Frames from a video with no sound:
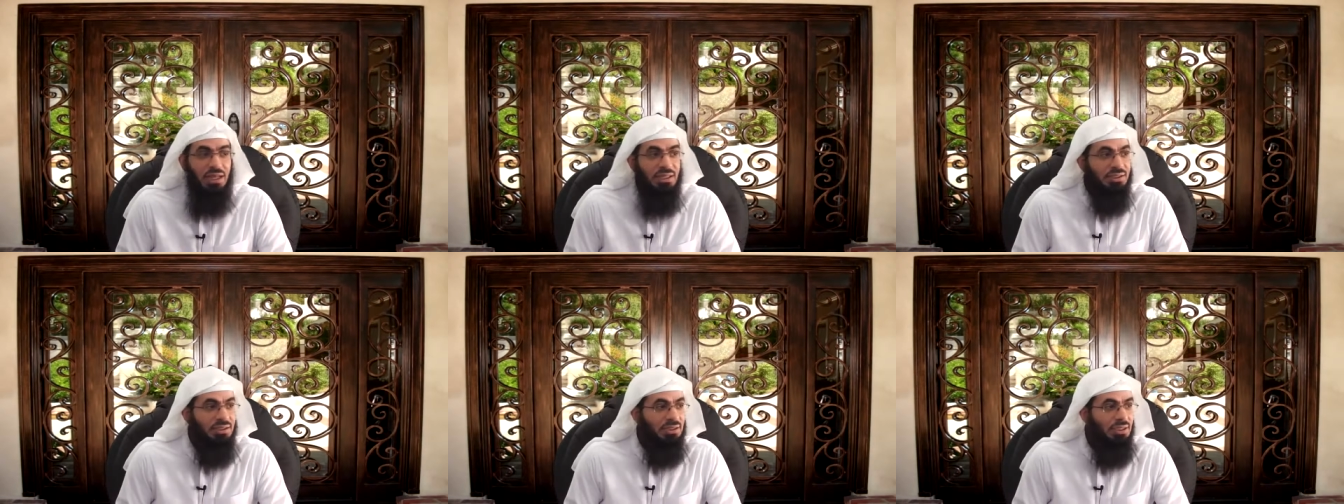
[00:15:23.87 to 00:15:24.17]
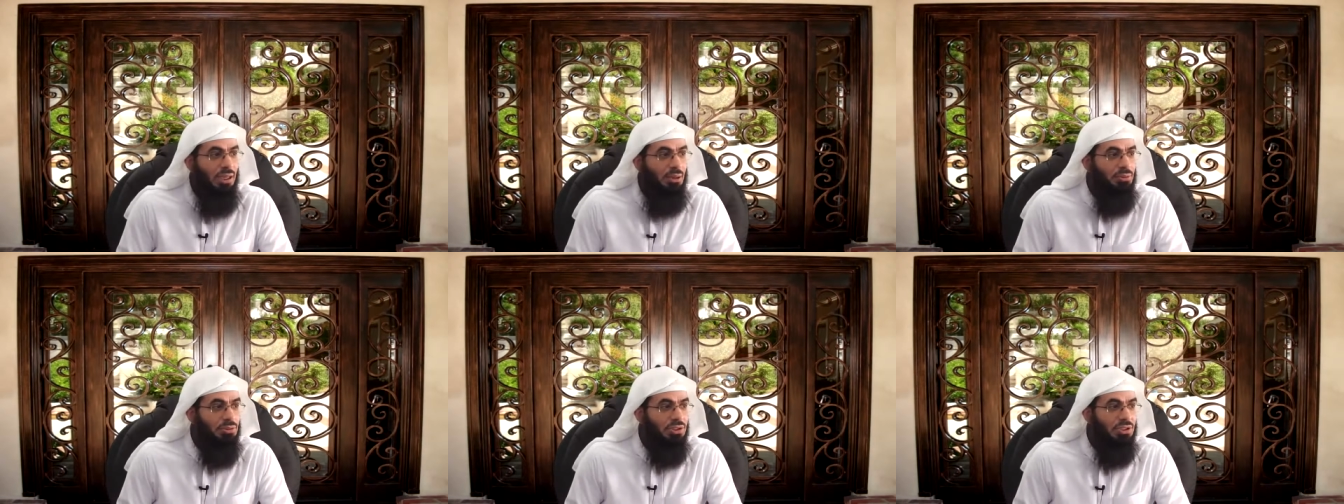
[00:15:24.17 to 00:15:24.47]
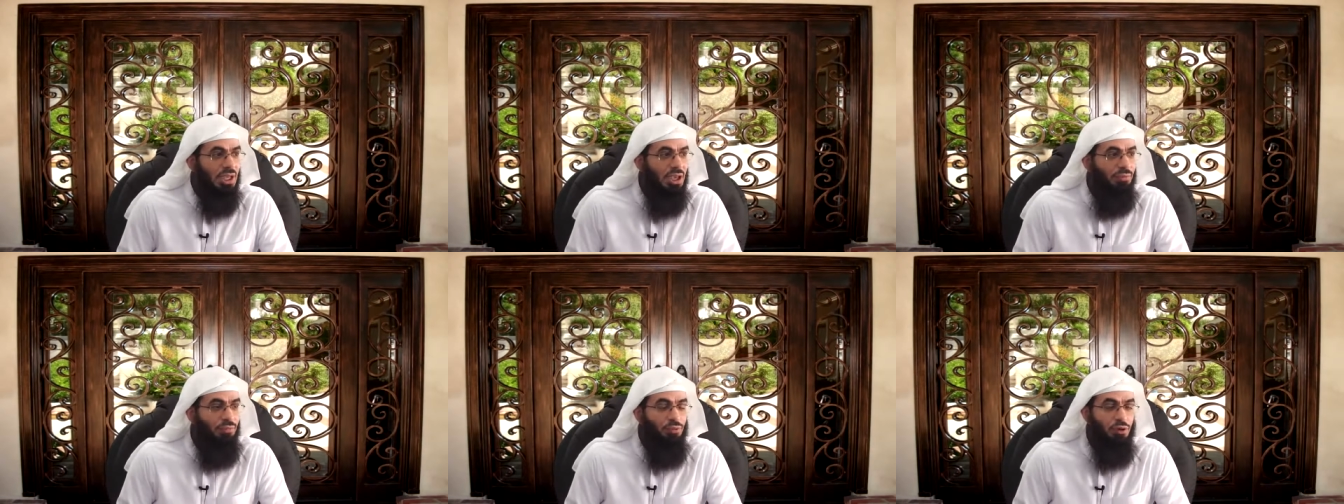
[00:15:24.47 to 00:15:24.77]
Some
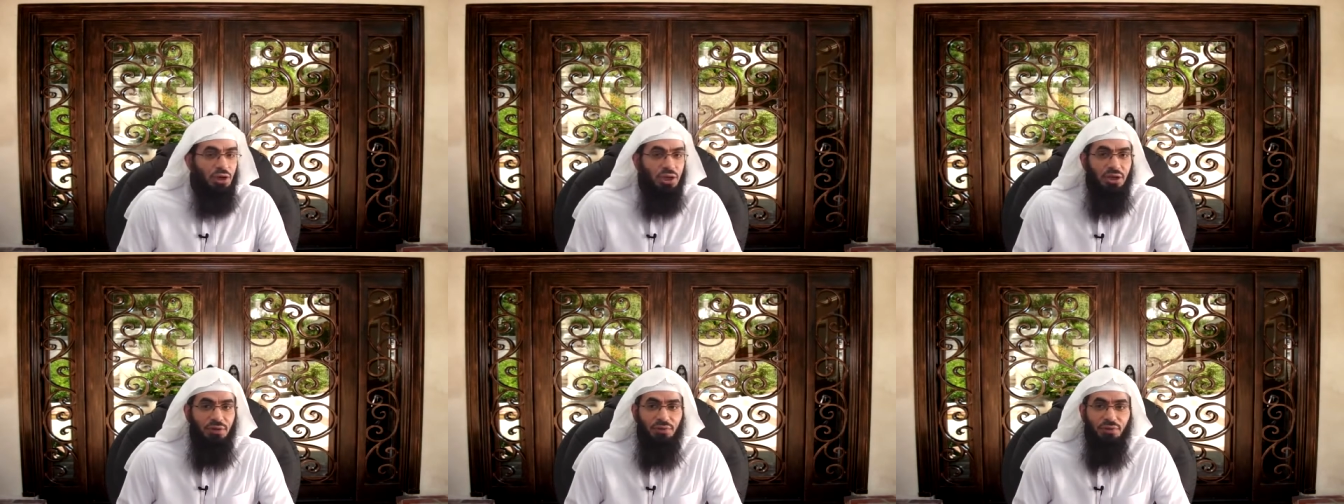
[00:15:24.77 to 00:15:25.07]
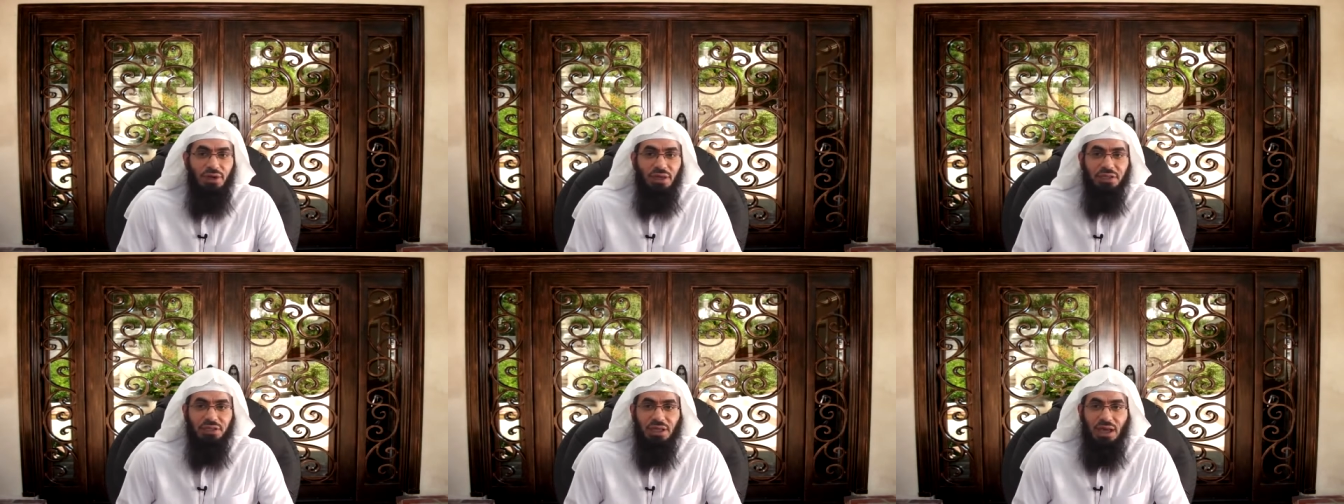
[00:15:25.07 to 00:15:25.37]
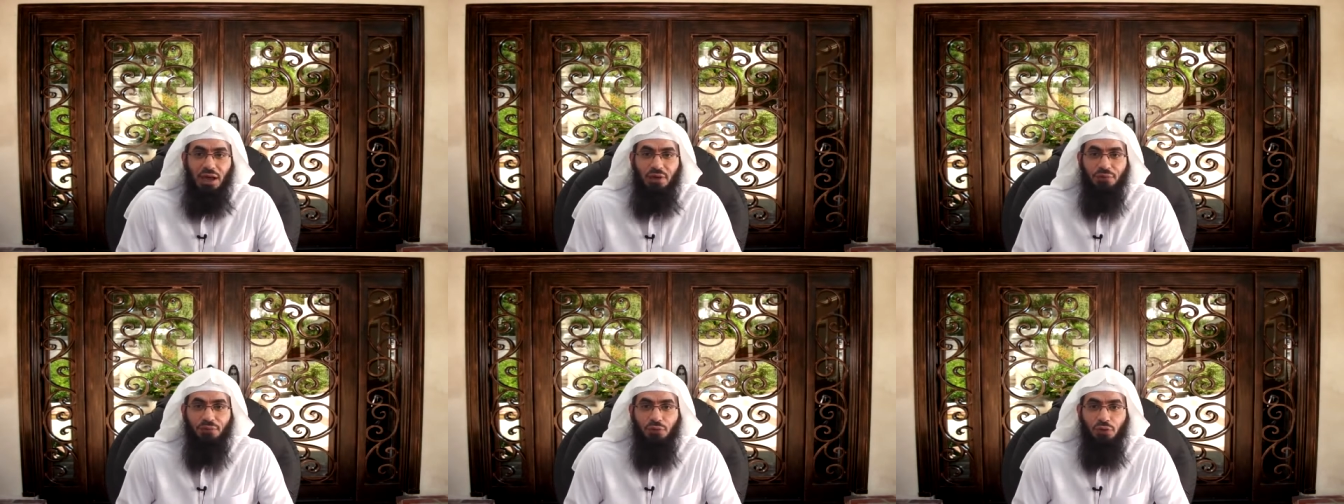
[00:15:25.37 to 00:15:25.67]
say forgiveness,
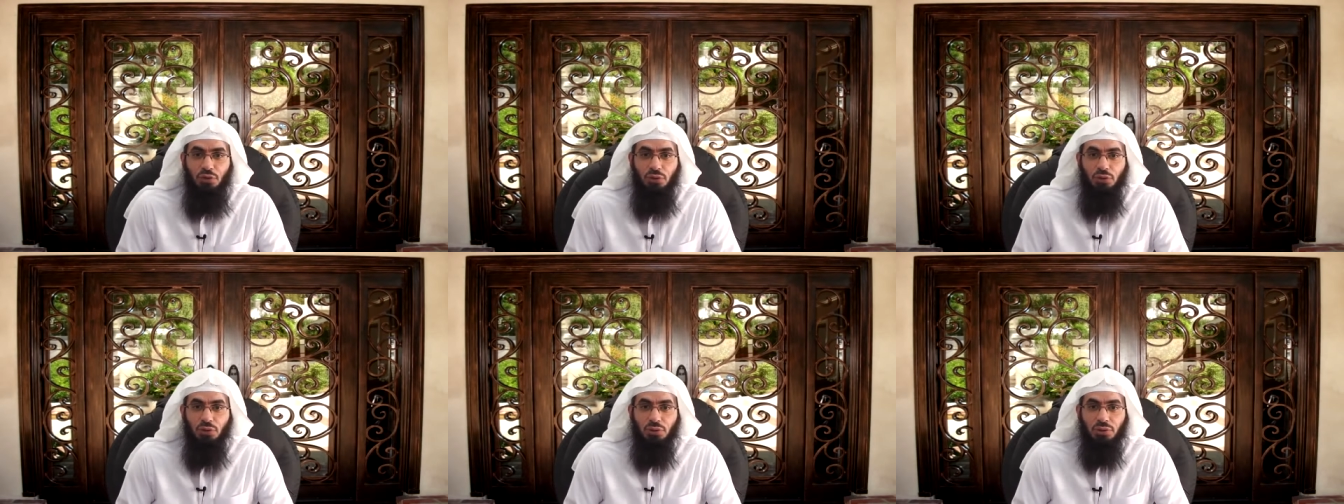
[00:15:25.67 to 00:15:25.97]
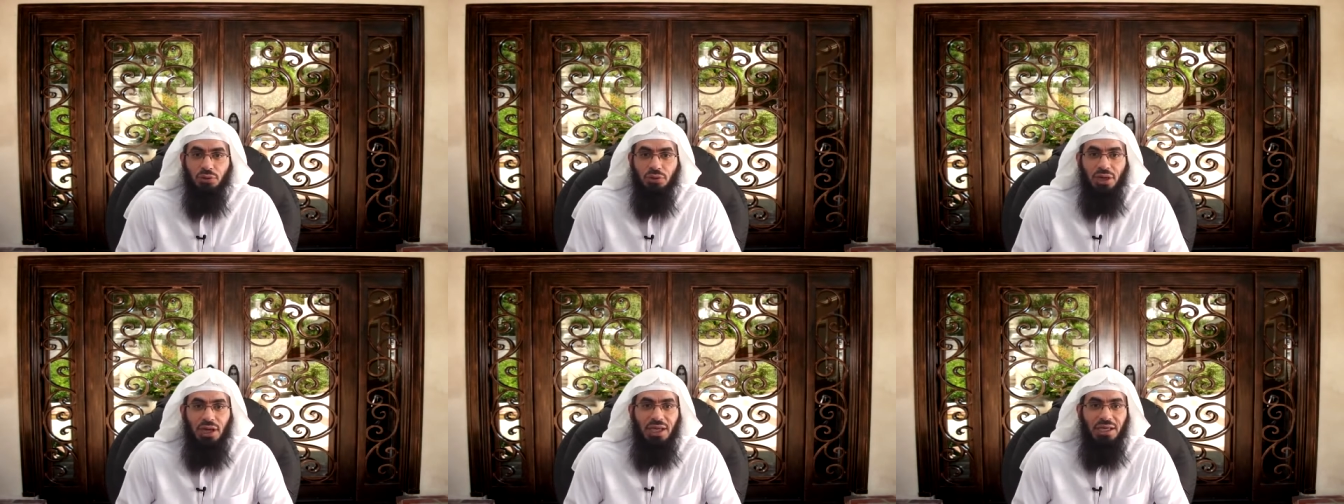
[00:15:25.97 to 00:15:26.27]
afu,